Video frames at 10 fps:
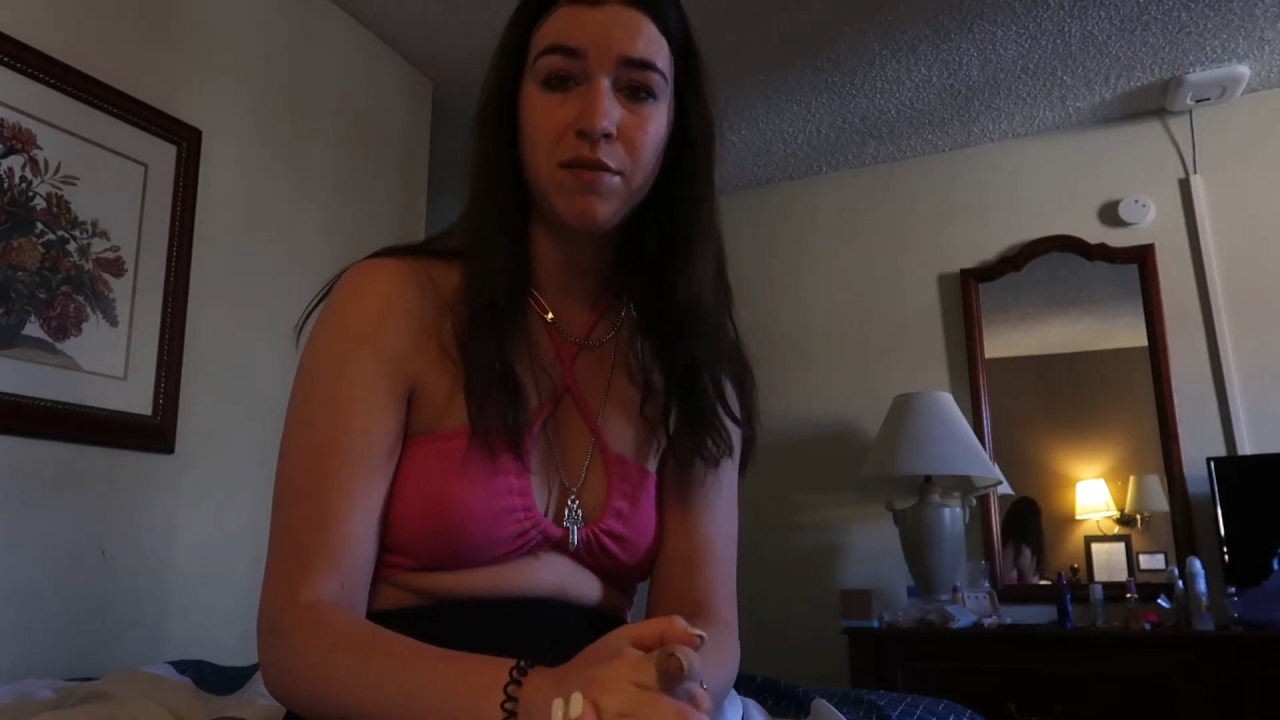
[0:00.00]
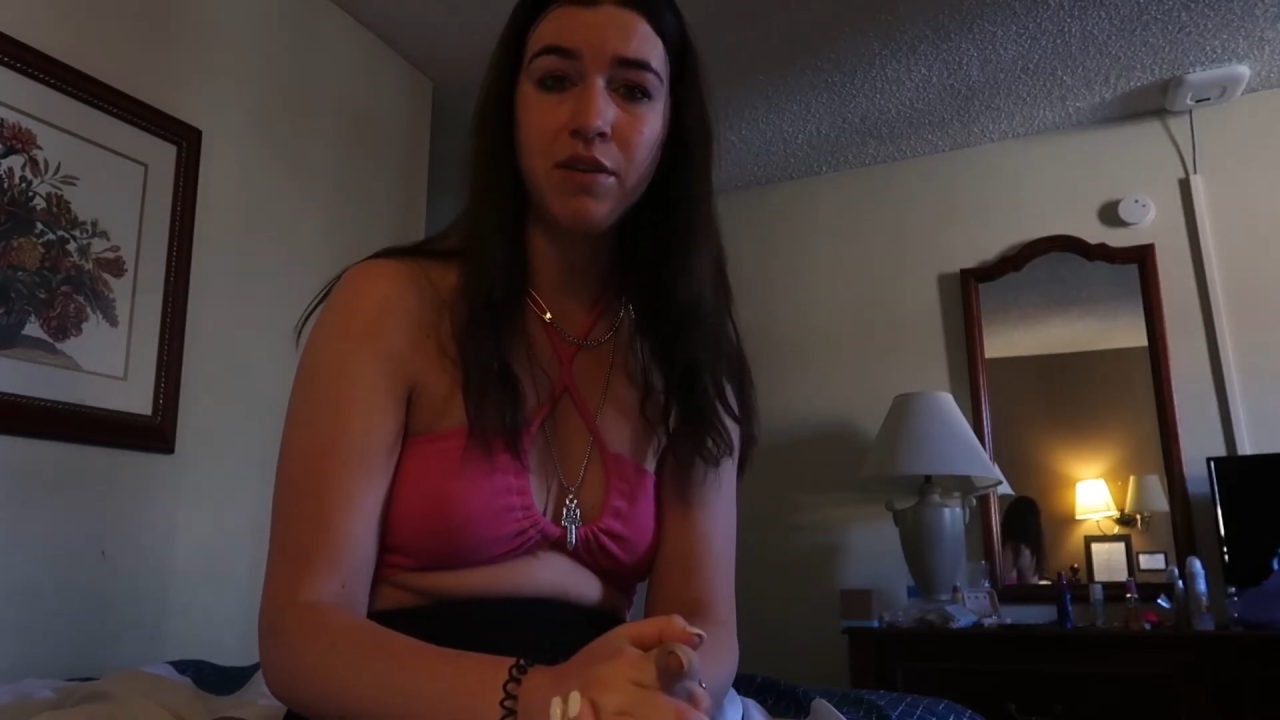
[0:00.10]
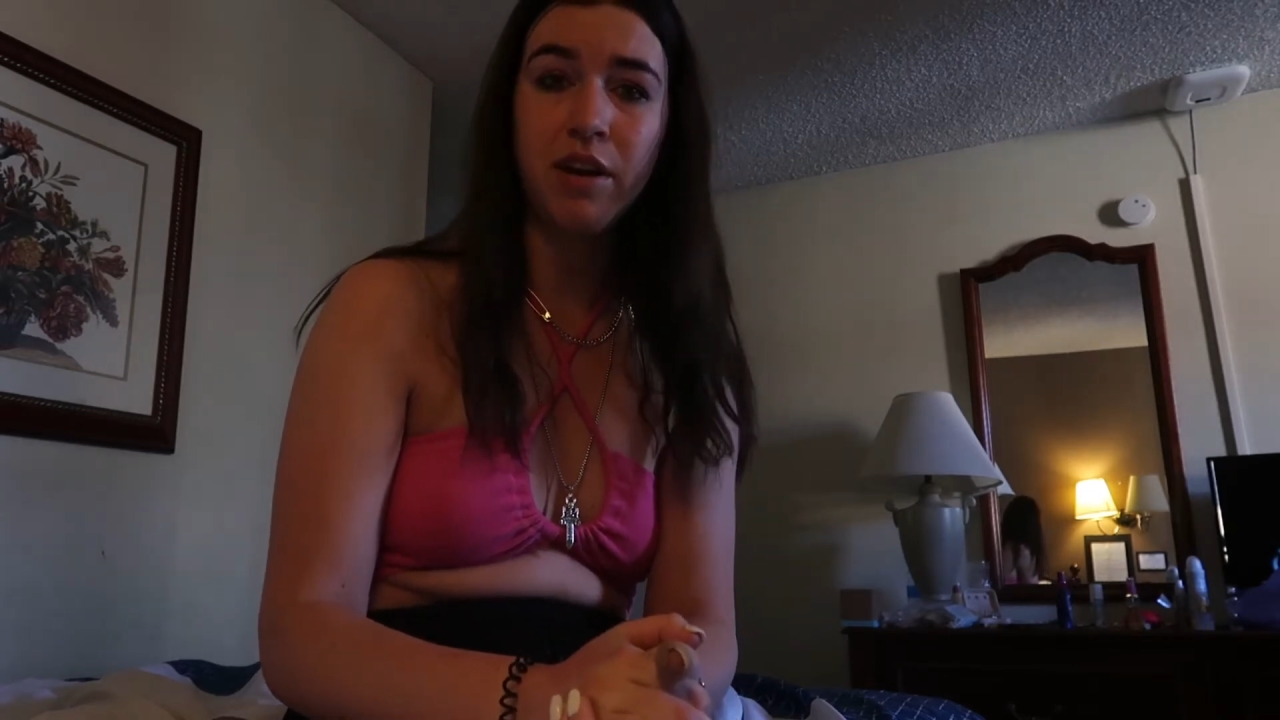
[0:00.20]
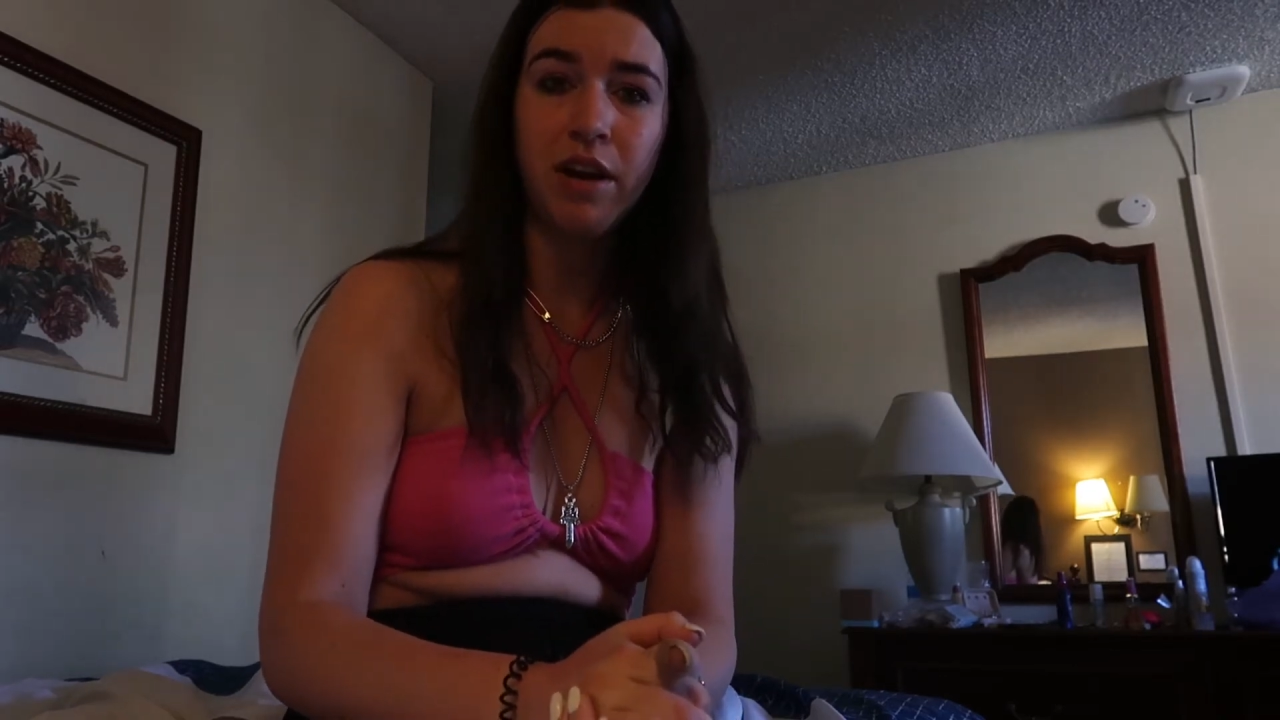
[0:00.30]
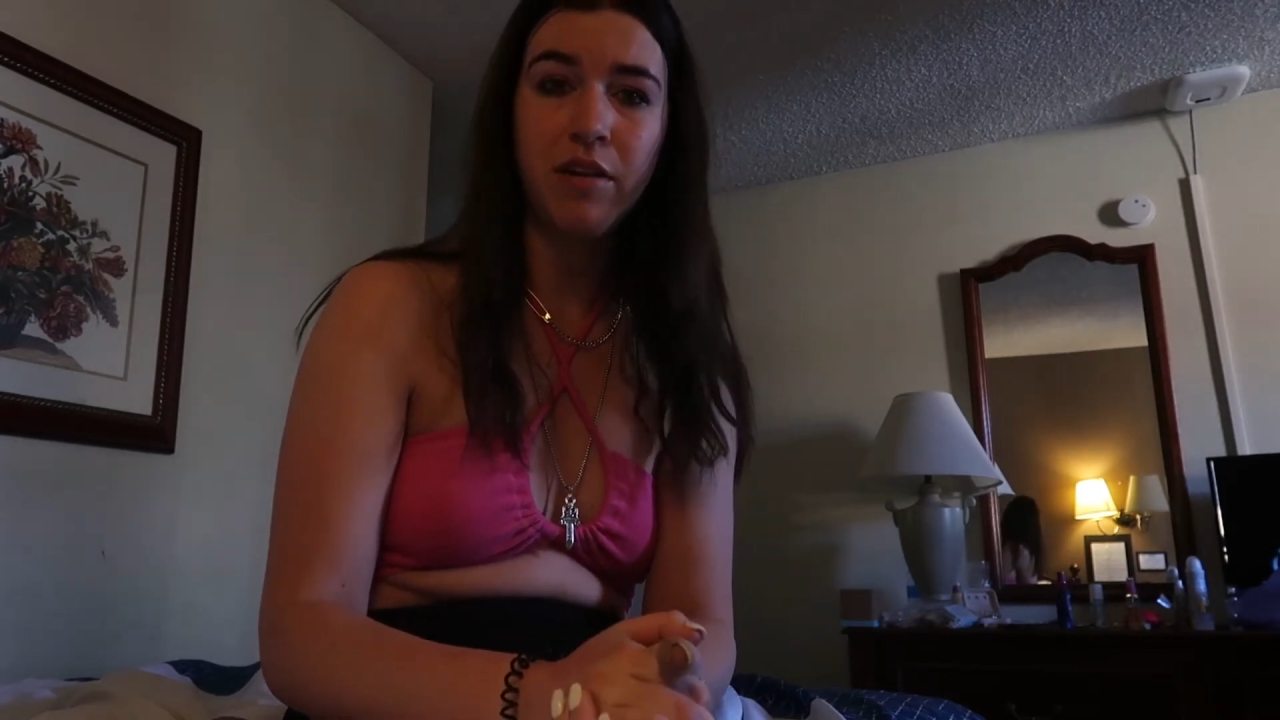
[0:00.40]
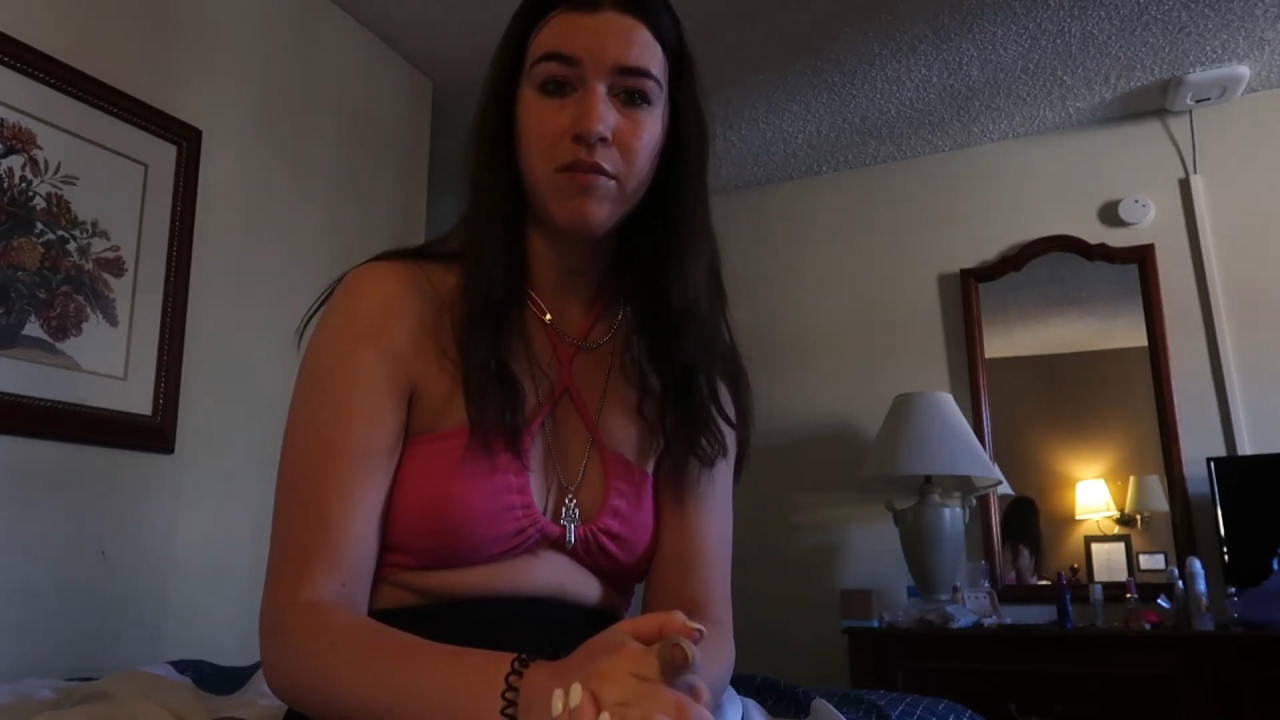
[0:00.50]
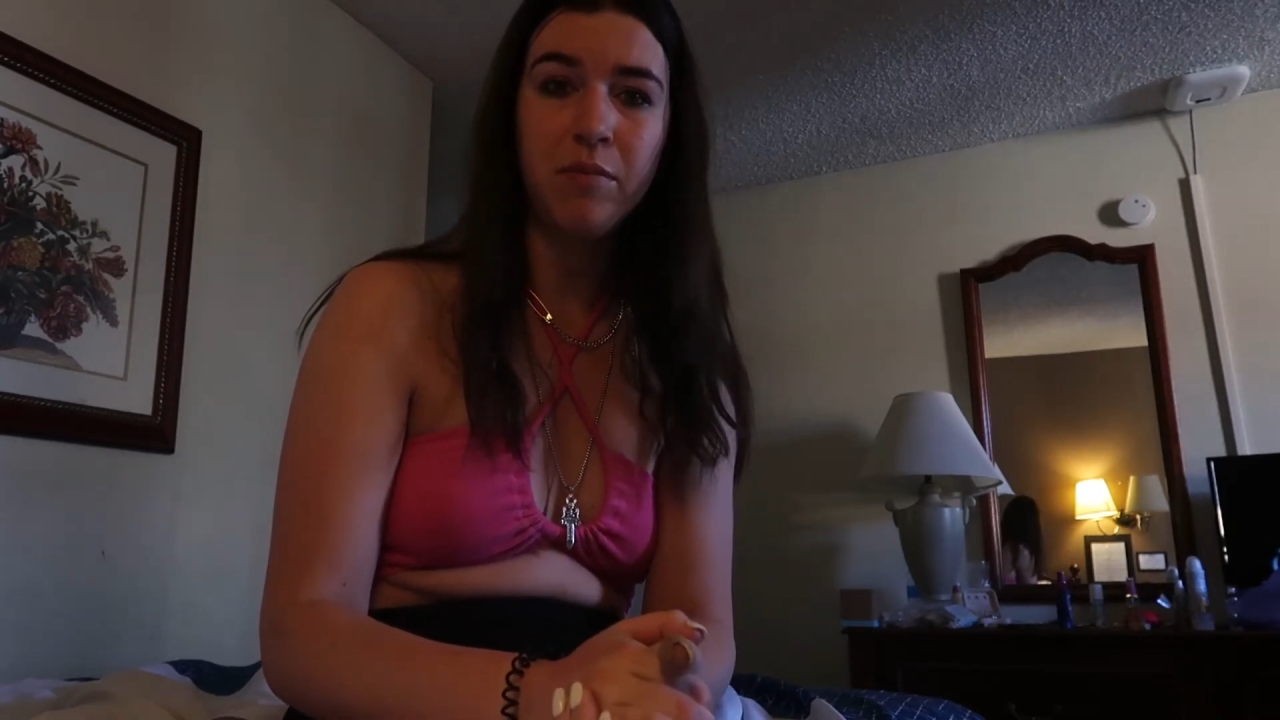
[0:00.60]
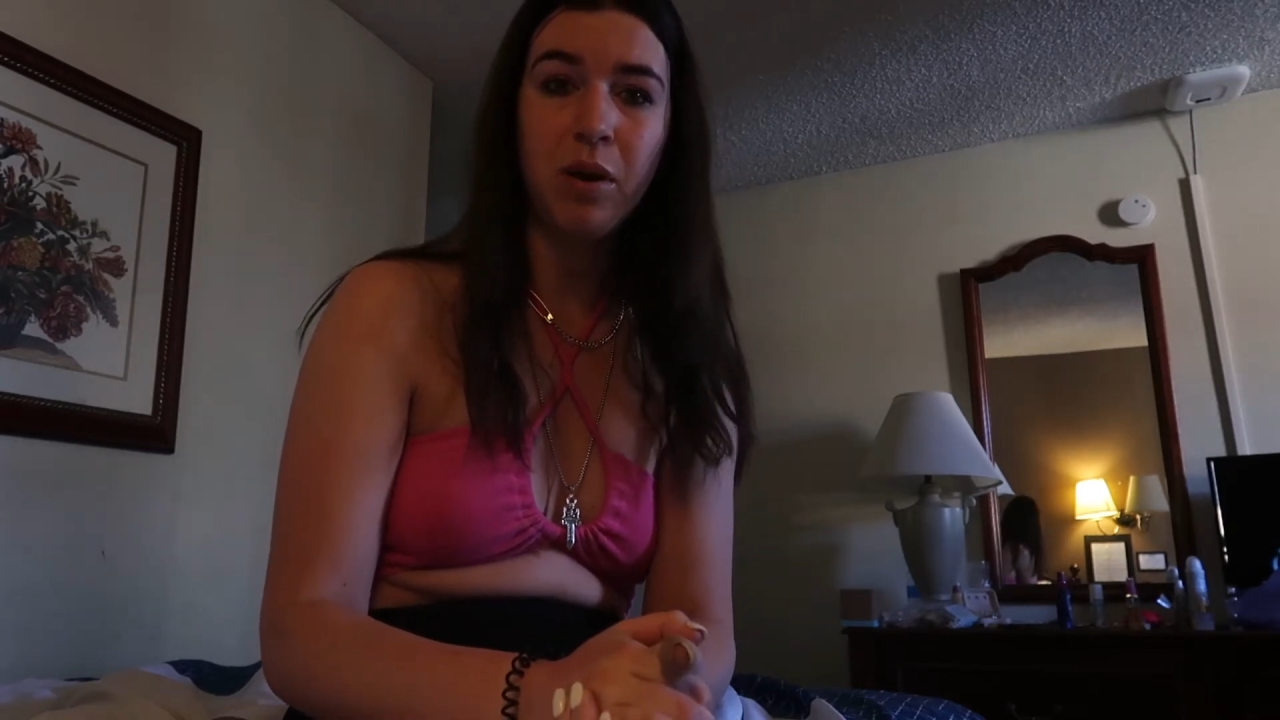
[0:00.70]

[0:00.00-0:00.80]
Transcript: for not giving